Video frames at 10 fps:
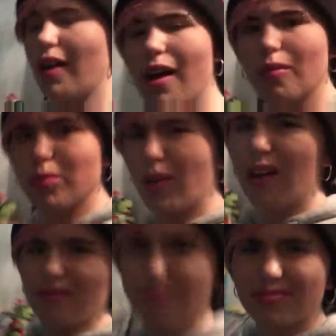like,
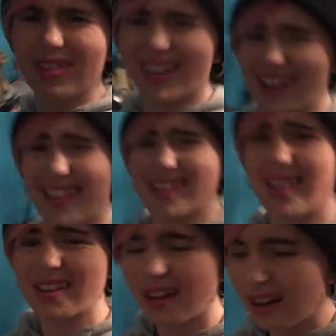
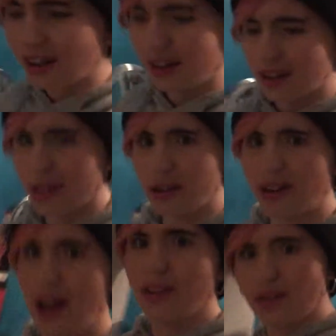60s, so,
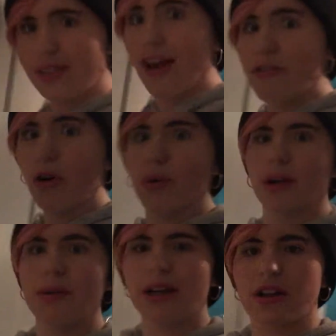like, there definitely wouldn't
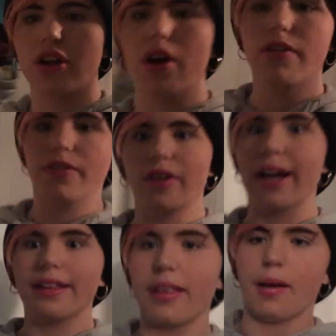have been a cure for
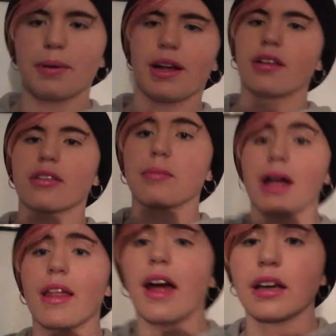any type of cancer
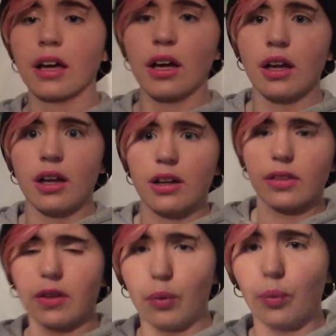back then.
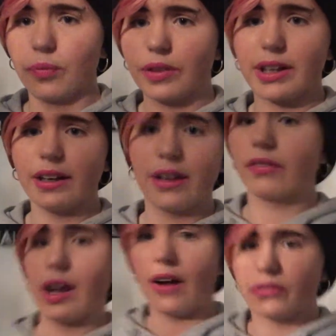They didn't
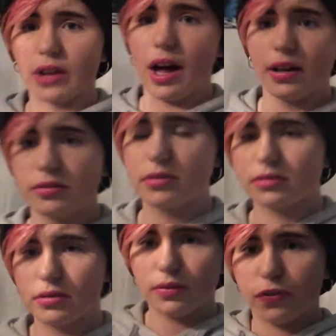even have, like,
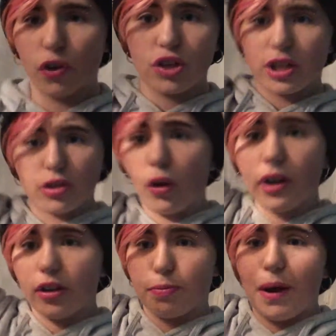flushing
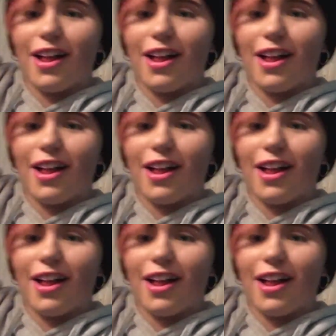toilets back